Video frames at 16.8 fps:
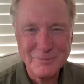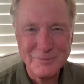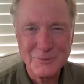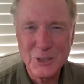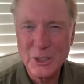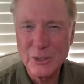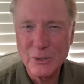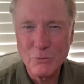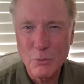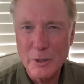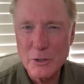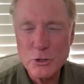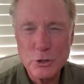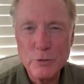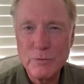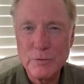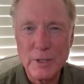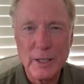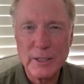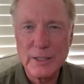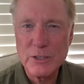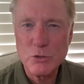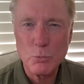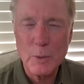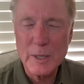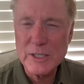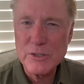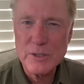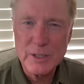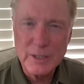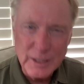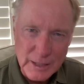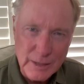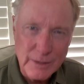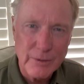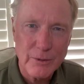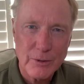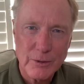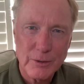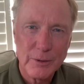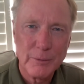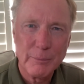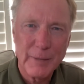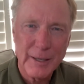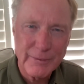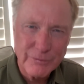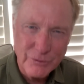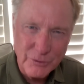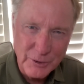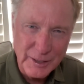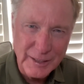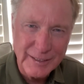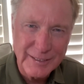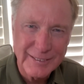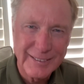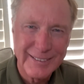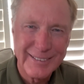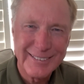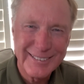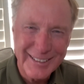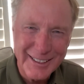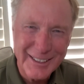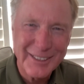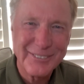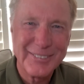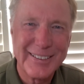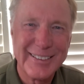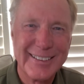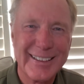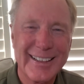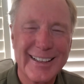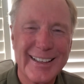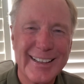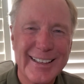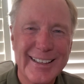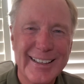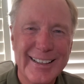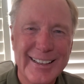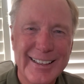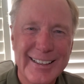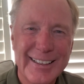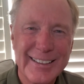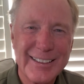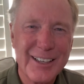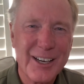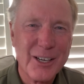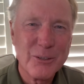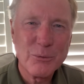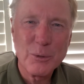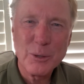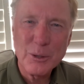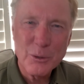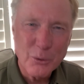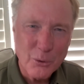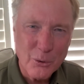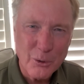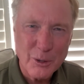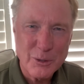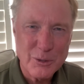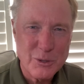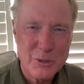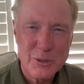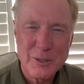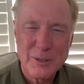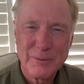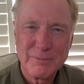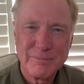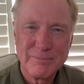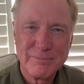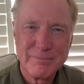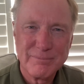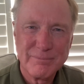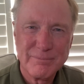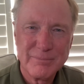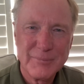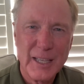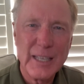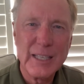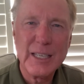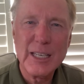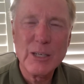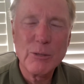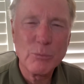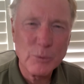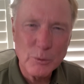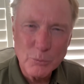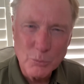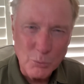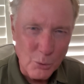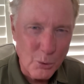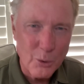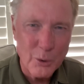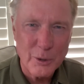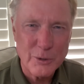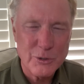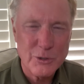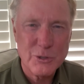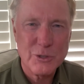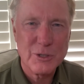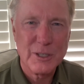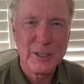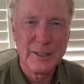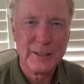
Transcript: None of what you've done is wasted either, my friend. None of it. God records and He rewards